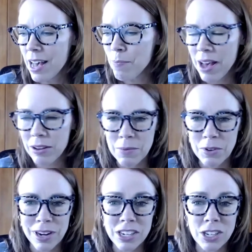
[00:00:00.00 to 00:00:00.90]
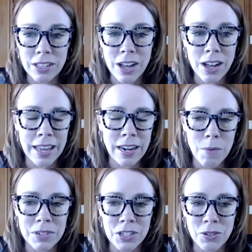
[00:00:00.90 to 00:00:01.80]
about immigration law and
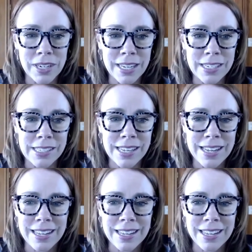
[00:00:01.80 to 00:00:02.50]
opportunities